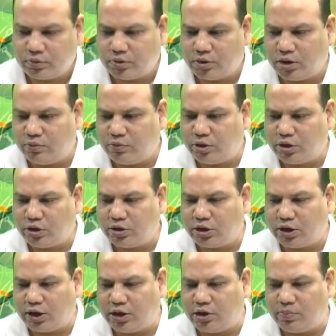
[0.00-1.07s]
And what is the
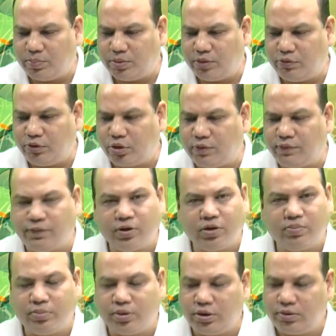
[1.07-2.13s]
NPV of
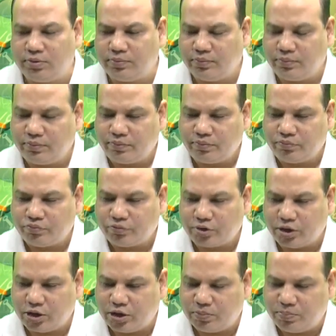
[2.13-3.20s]
firm B?
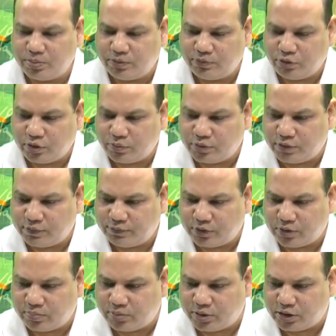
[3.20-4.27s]
NPV of the
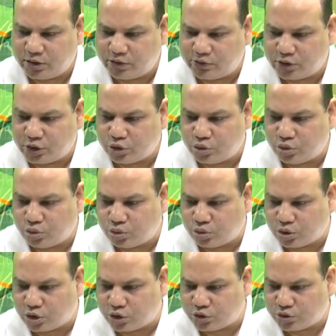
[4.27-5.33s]
firm B is the true
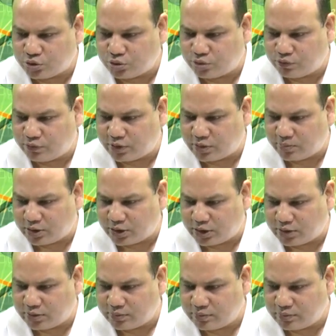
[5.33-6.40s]
cost to firm A.